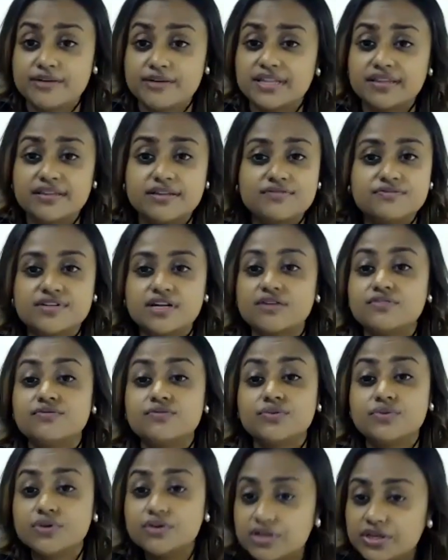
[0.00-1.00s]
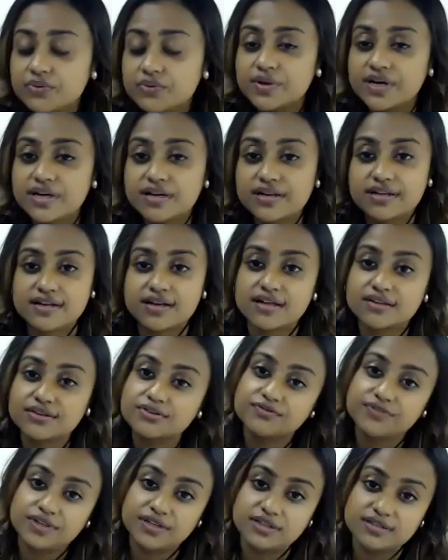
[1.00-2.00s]
and they've done really well in other
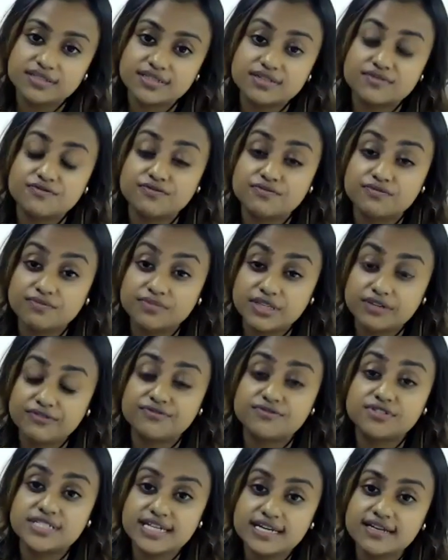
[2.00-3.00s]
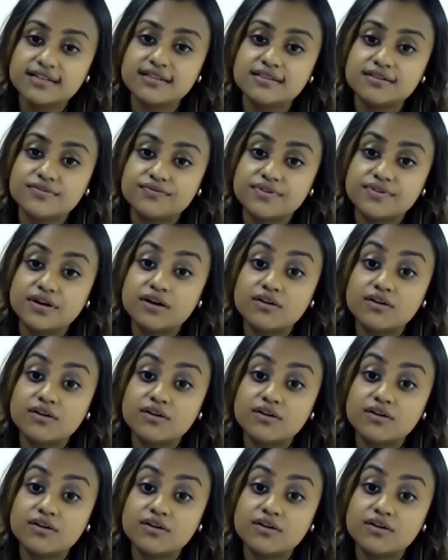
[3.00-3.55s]
fields. They've taken